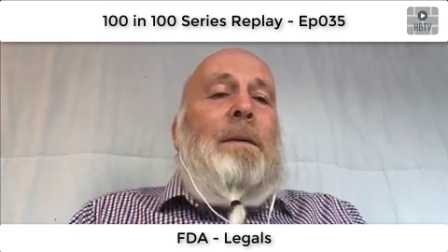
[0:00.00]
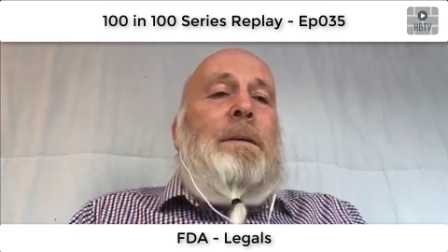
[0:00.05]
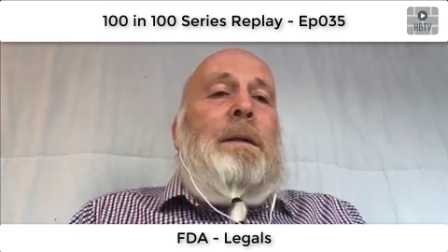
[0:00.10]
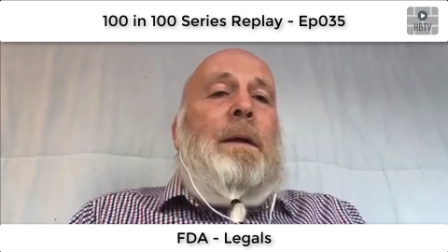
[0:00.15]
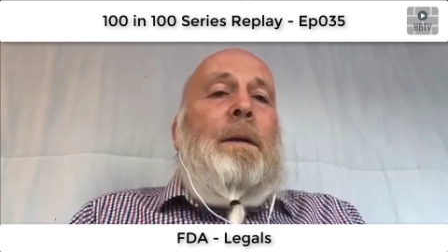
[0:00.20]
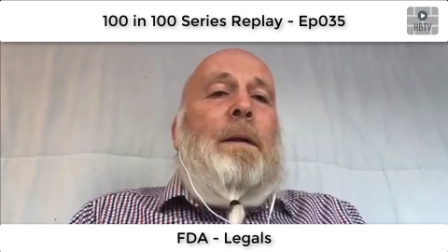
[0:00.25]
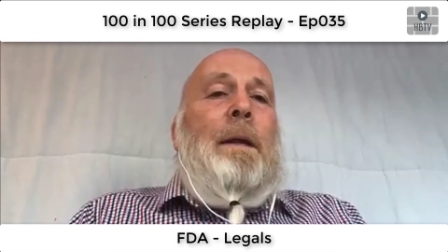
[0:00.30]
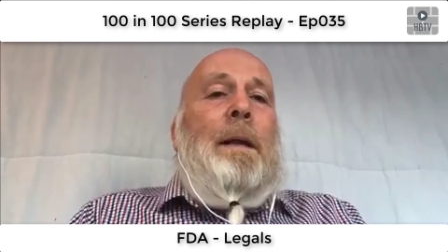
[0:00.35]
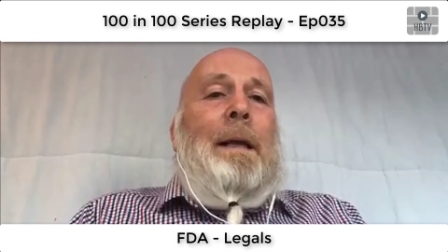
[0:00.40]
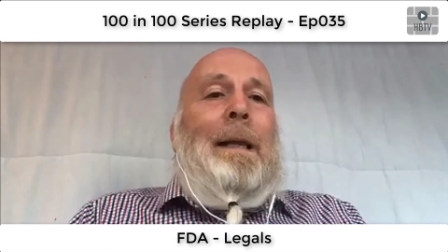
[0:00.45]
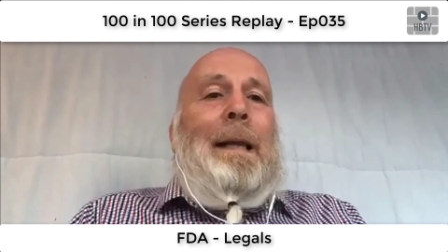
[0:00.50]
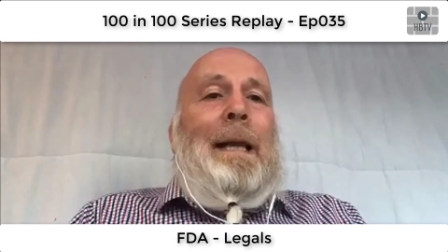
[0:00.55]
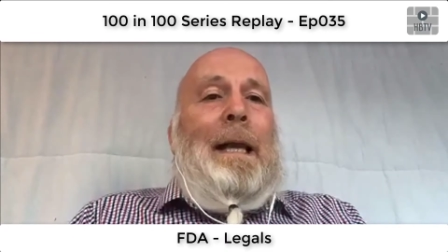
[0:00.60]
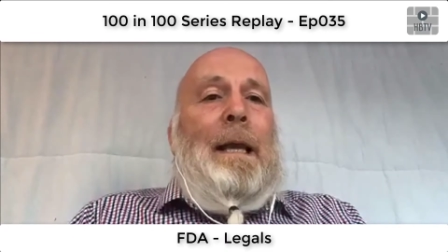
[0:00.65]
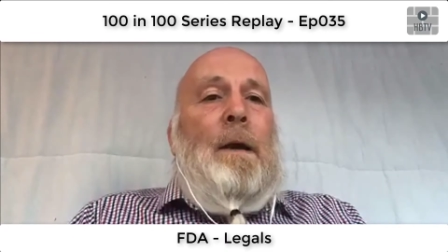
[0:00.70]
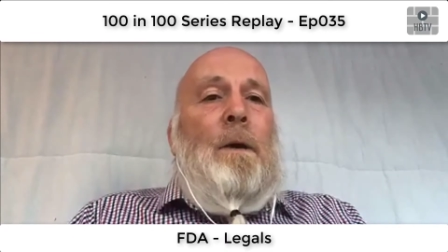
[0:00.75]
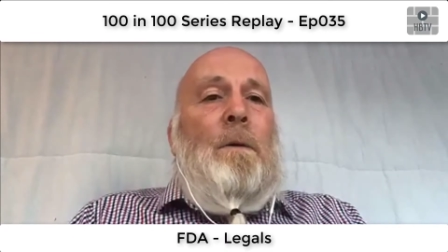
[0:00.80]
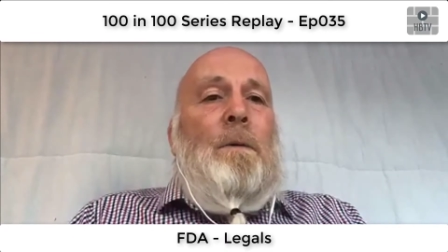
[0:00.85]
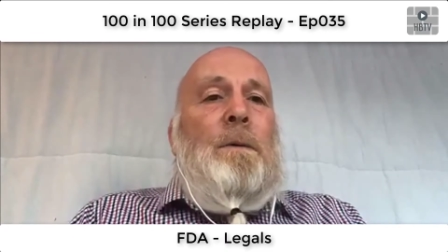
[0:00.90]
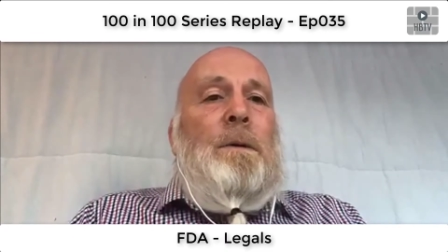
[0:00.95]
the
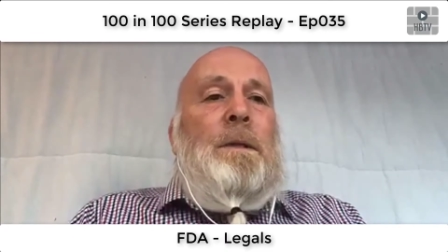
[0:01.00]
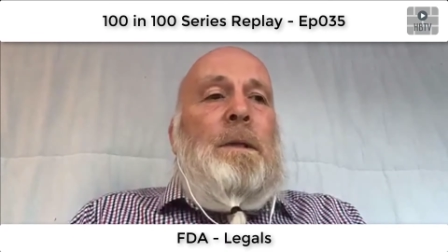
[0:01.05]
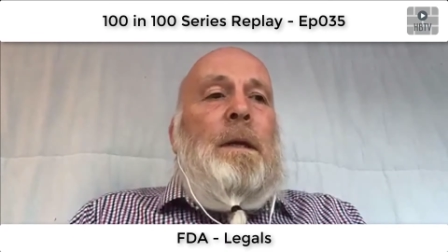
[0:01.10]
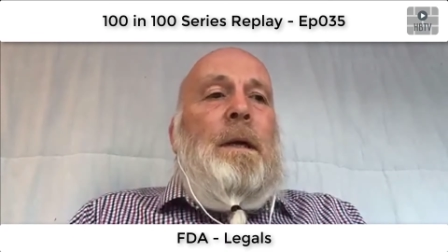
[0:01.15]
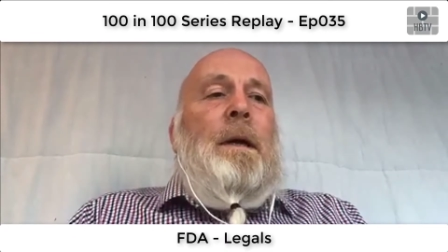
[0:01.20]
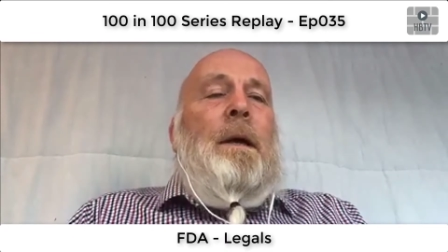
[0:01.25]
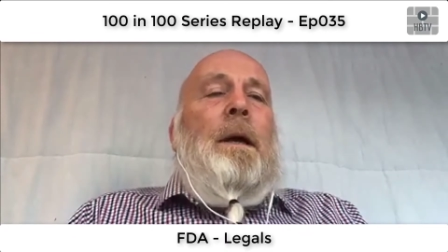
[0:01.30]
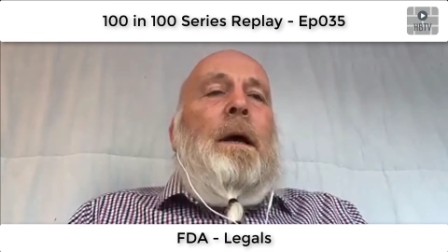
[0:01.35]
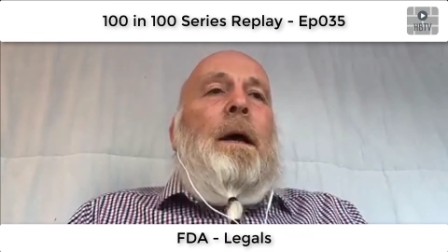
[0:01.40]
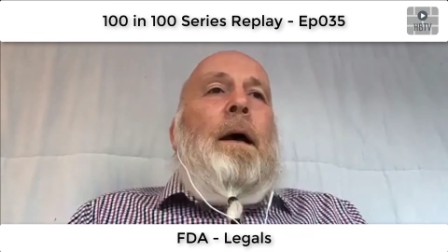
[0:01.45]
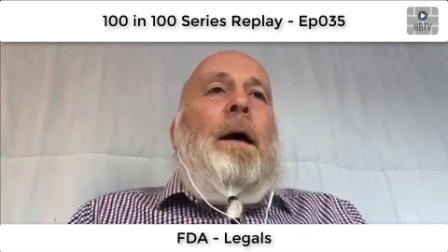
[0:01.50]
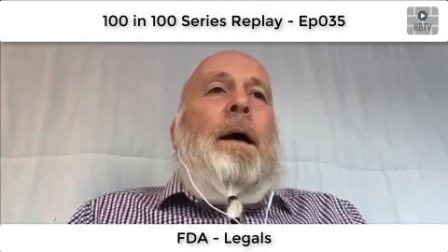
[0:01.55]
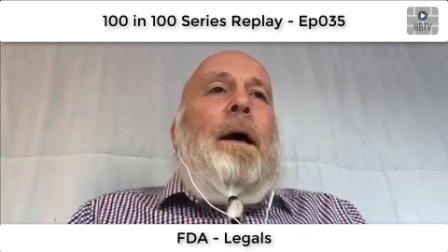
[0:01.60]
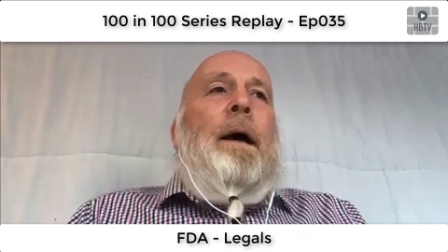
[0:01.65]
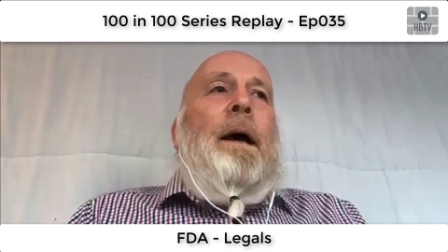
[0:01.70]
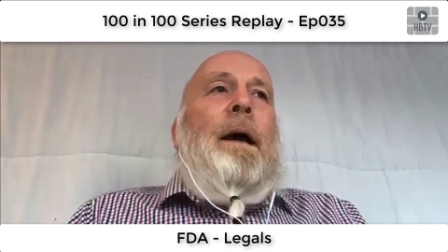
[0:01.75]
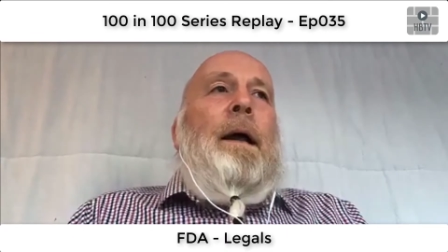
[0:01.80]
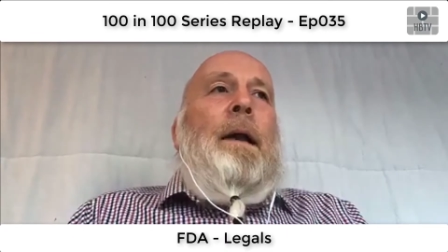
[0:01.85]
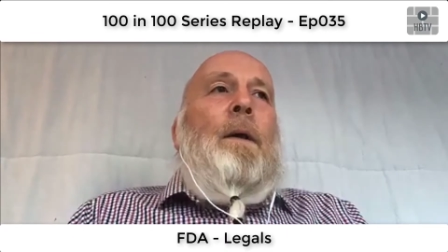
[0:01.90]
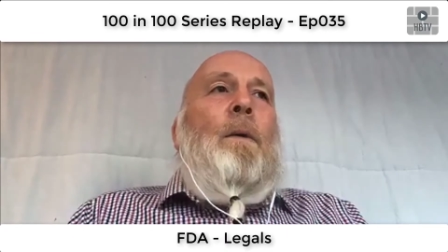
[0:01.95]
legals
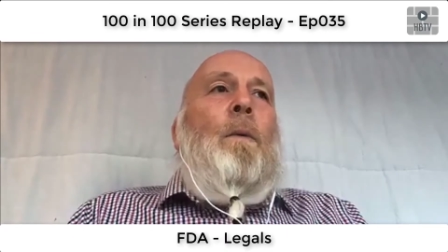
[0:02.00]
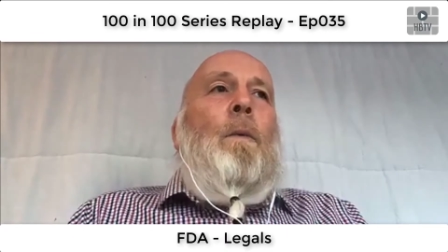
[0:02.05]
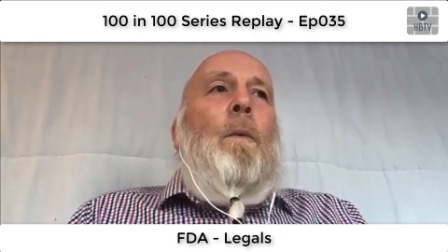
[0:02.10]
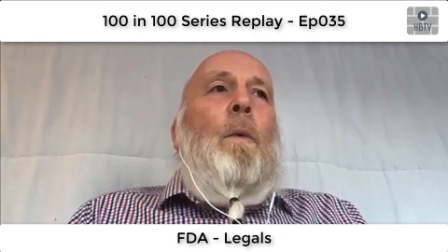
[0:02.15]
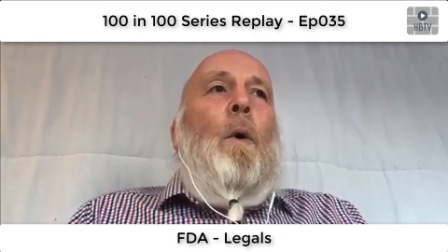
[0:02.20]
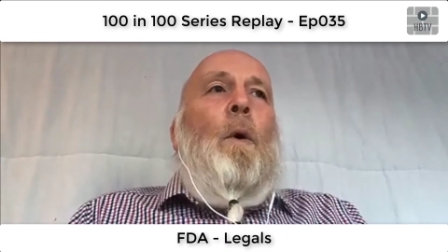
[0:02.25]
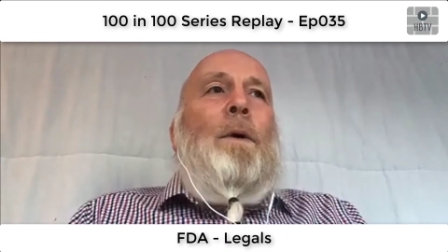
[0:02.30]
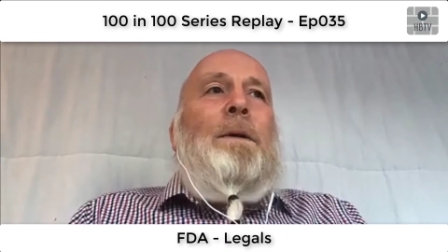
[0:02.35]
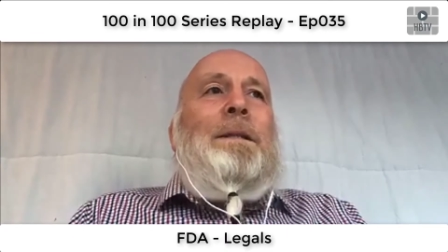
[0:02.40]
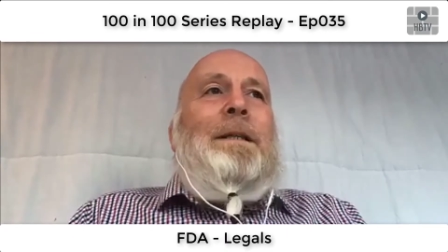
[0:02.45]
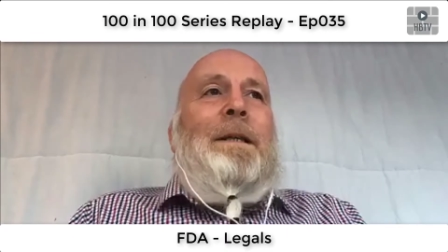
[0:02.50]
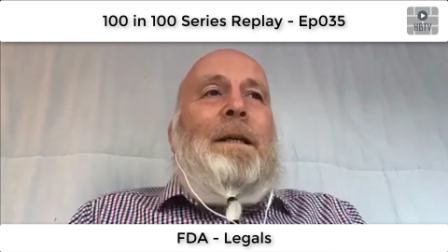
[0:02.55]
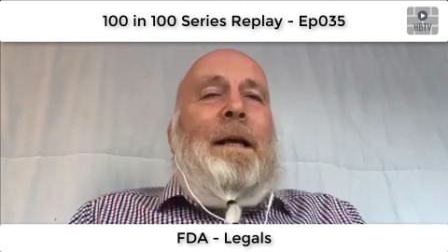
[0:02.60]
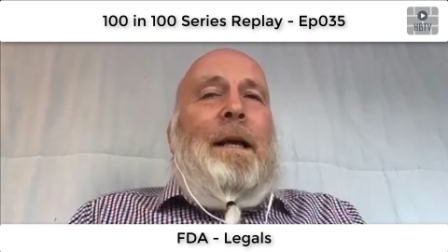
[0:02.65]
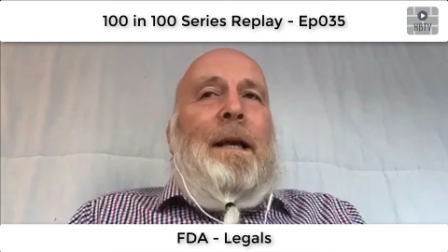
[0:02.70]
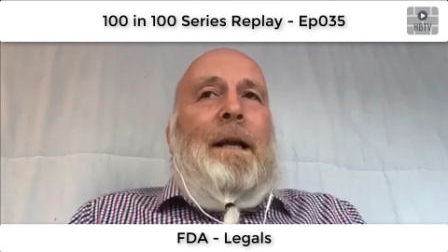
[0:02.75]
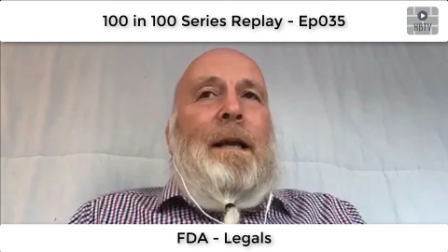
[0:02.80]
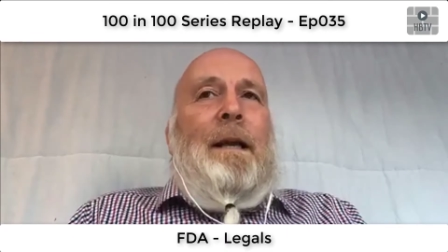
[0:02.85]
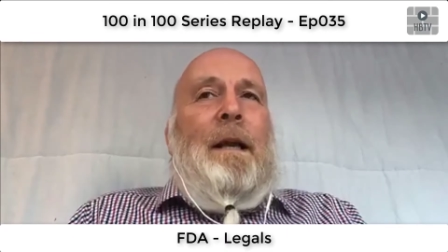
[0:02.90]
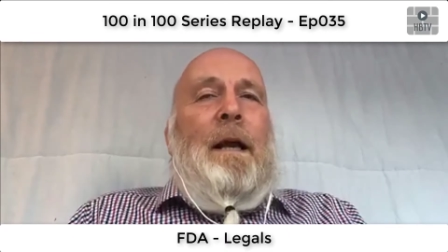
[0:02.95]
and what
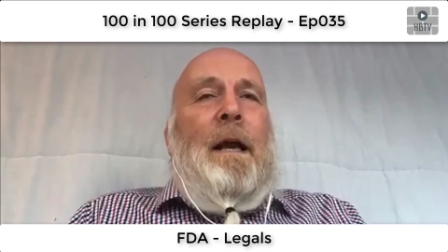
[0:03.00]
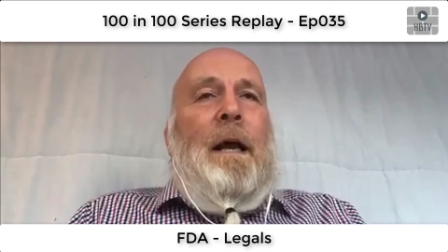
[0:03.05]
in